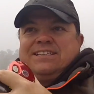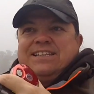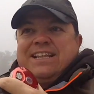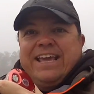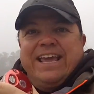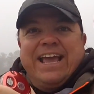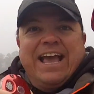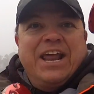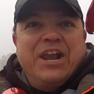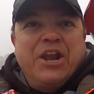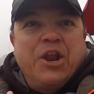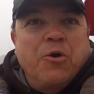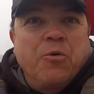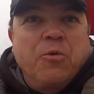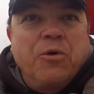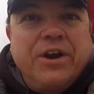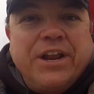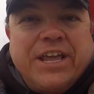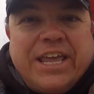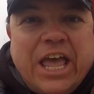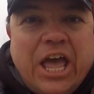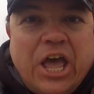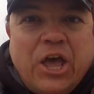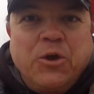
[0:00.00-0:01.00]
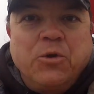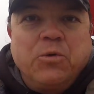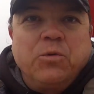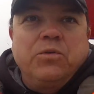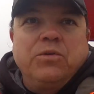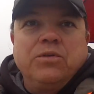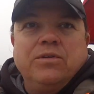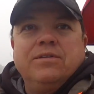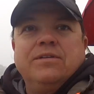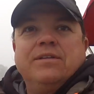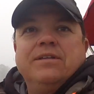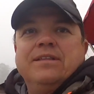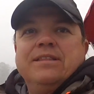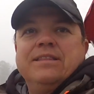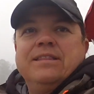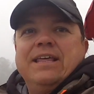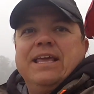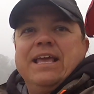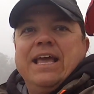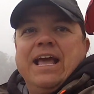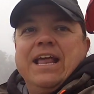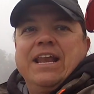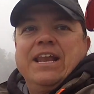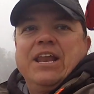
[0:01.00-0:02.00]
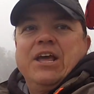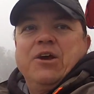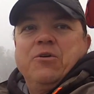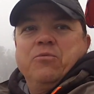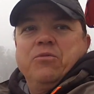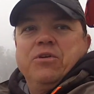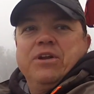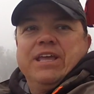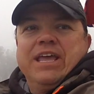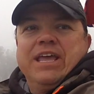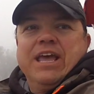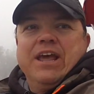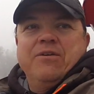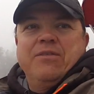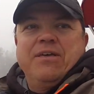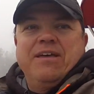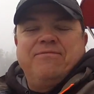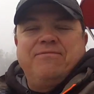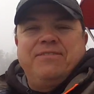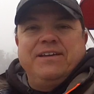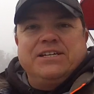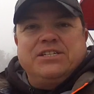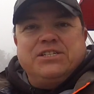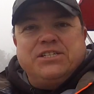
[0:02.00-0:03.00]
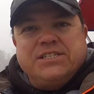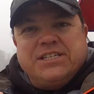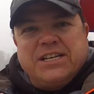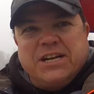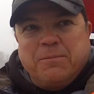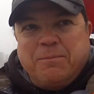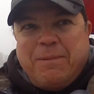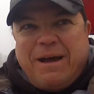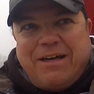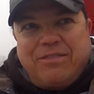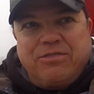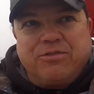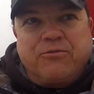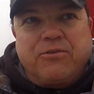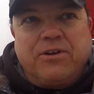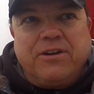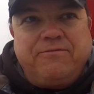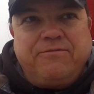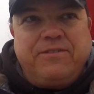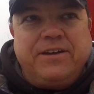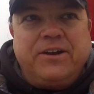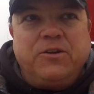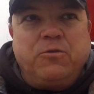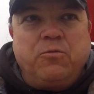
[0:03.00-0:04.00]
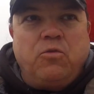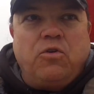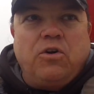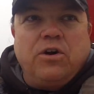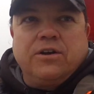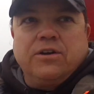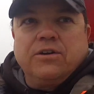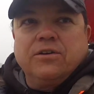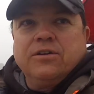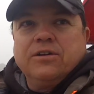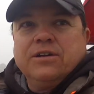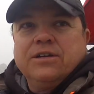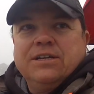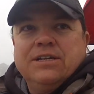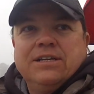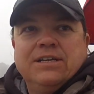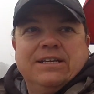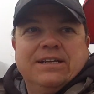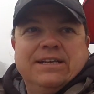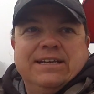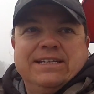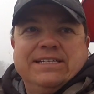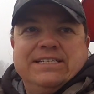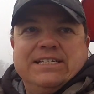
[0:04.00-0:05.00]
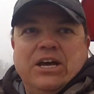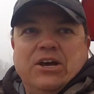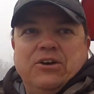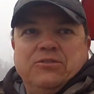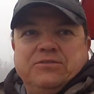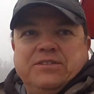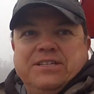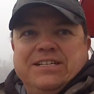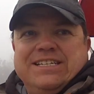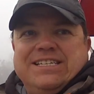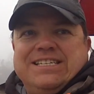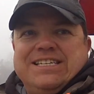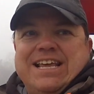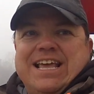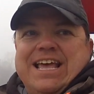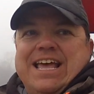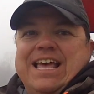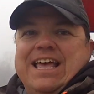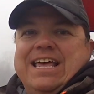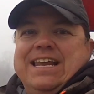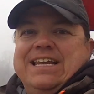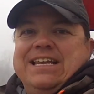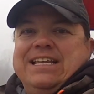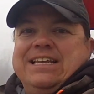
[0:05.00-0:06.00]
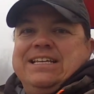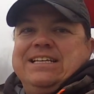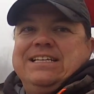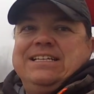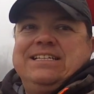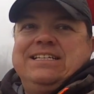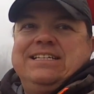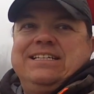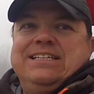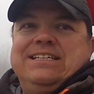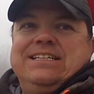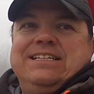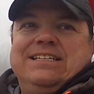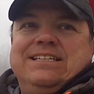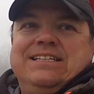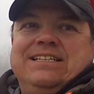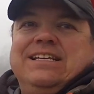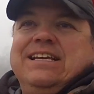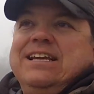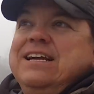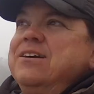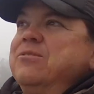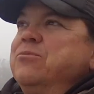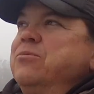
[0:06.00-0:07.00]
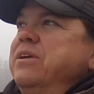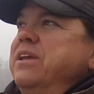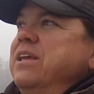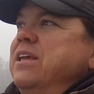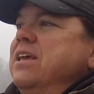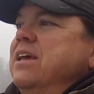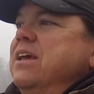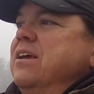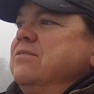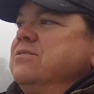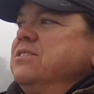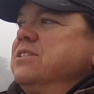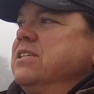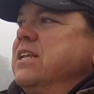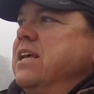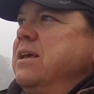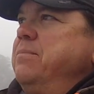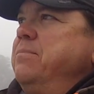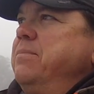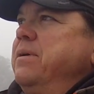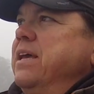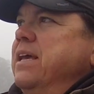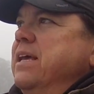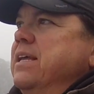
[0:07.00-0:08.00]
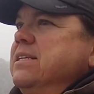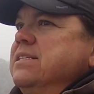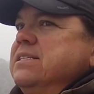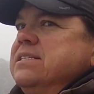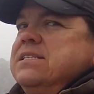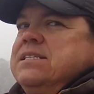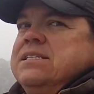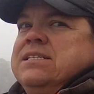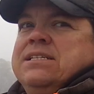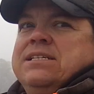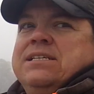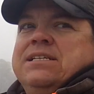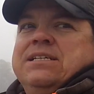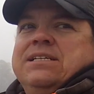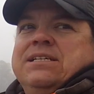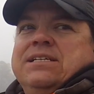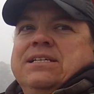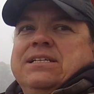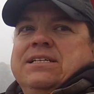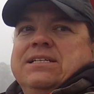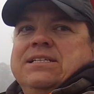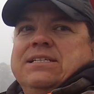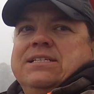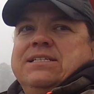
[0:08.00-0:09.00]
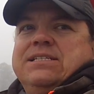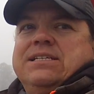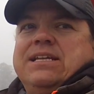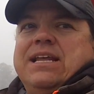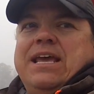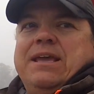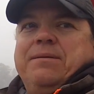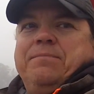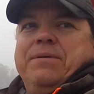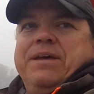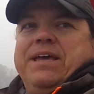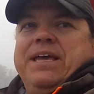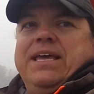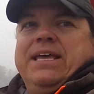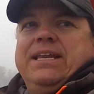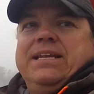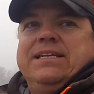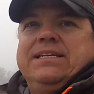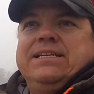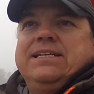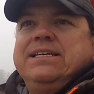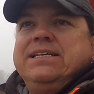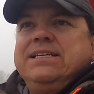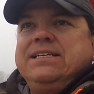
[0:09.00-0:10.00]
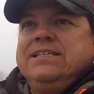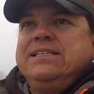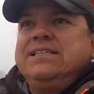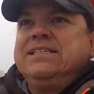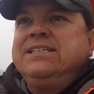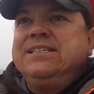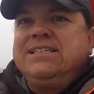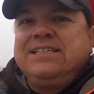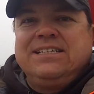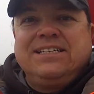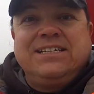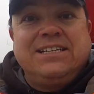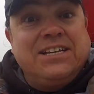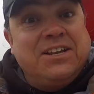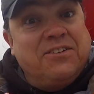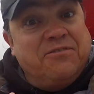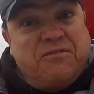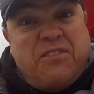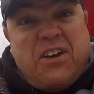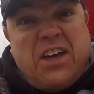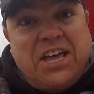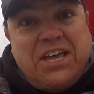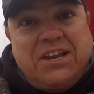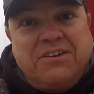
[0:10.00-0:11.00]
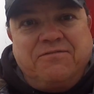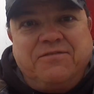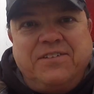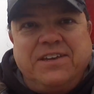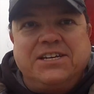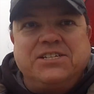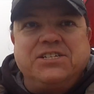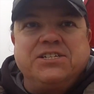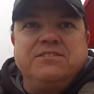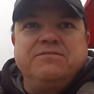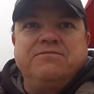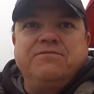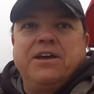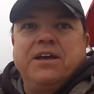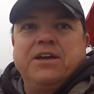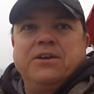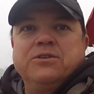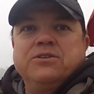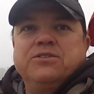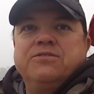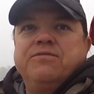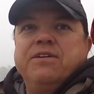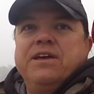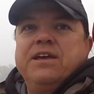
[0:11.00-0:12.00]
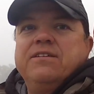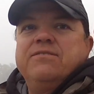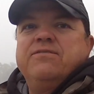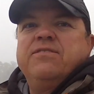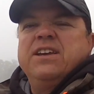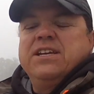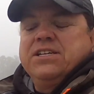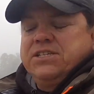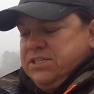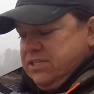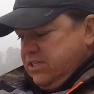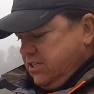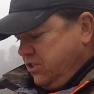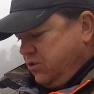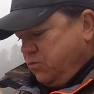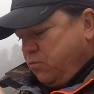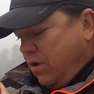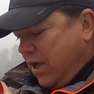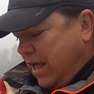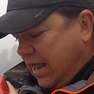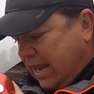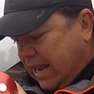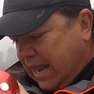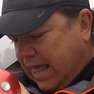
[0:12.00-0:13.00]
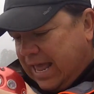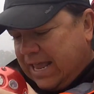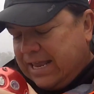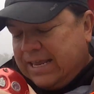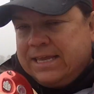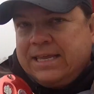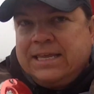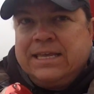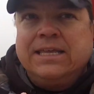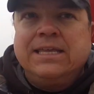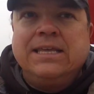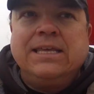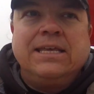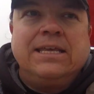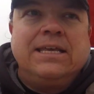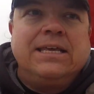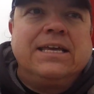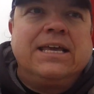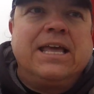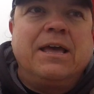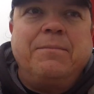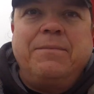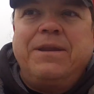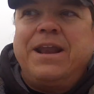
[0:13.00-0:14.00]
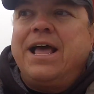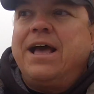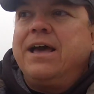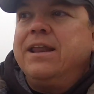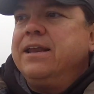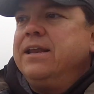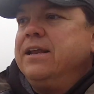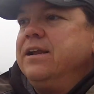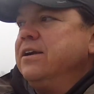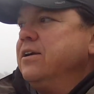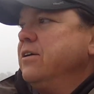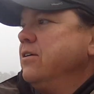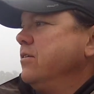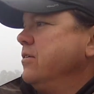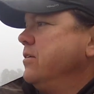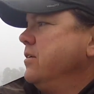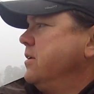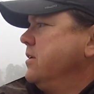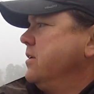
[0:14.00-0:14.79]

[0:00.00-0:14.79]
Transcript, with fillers: They ain't got nowhere to go. They ain't got nowhere to go. That fish is in about three feet of water. He's off to the side. There we go. Stay buttoned. Stay buttoned. Fun fishing, folks. Fun fishing. This is why I like coming out here